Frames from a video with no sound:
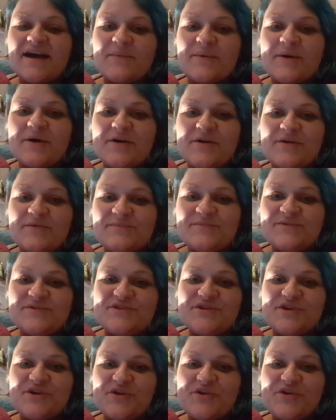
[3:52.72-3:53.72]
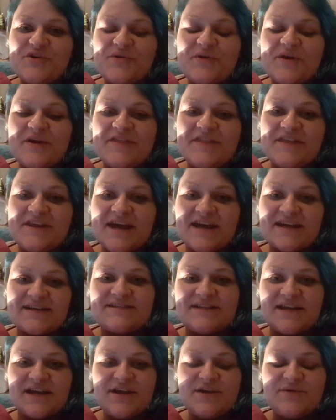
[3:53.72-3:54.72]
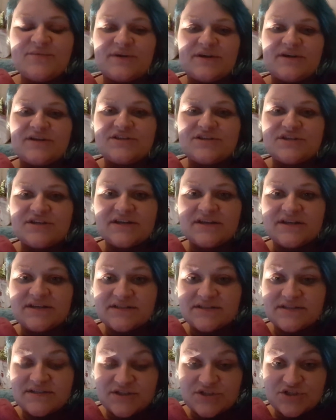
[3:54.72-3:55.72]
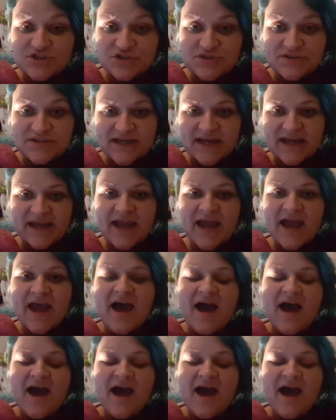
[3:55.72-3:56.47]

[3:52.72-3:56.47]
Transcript: Welcome to the next day, which is Tuesday,